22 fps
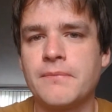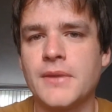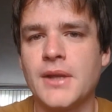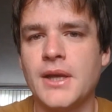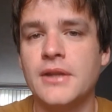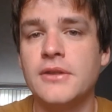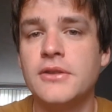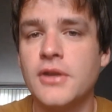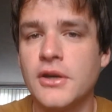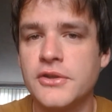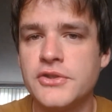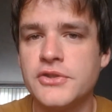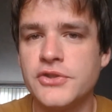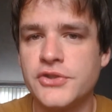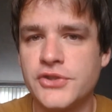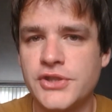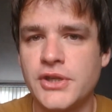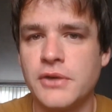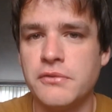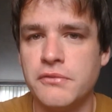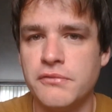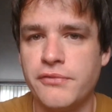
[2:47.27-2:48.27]
"It doesn't
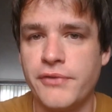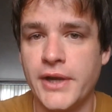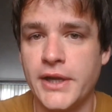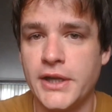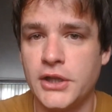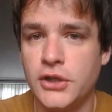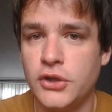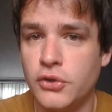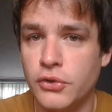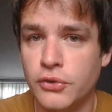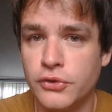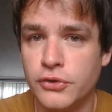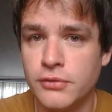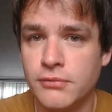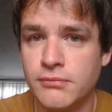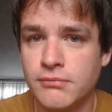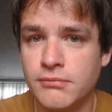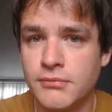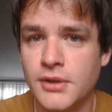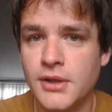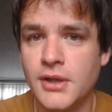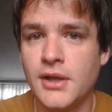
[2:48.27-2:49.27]
sound very good.
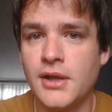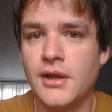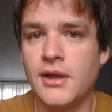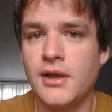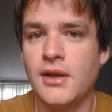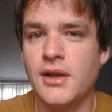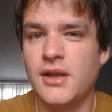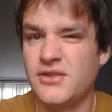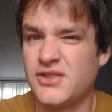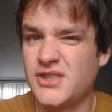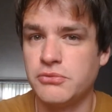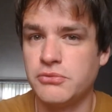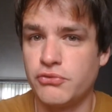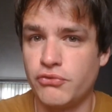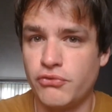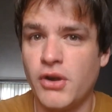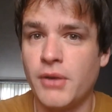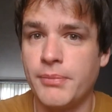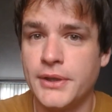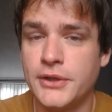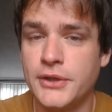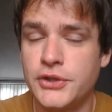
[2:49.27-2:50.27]
It sounds
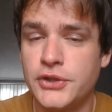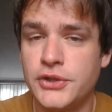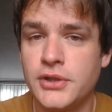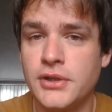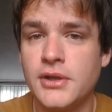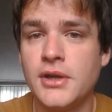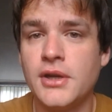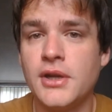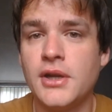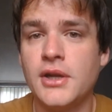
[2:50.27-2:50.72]
rubbish.